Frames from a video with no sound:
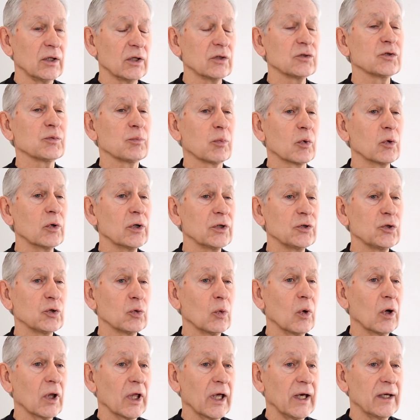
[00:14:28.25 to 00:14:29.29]
The
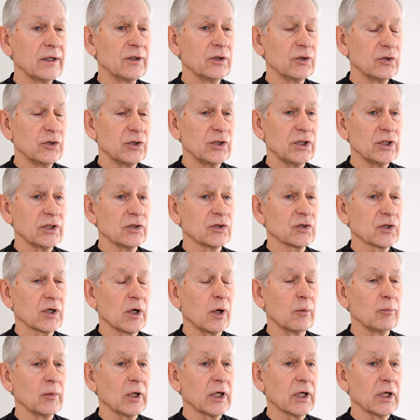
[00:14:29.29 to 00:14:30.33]
spiritual energy is
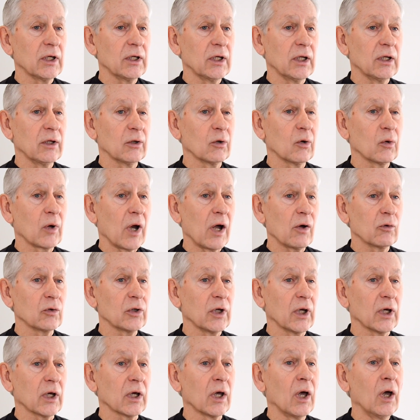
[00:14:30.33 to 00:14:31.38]
coming in and
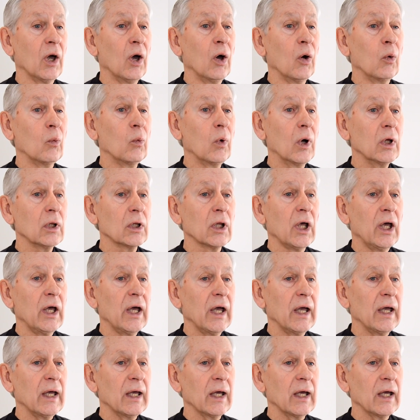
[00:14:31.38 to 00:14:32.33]
grounding. Well,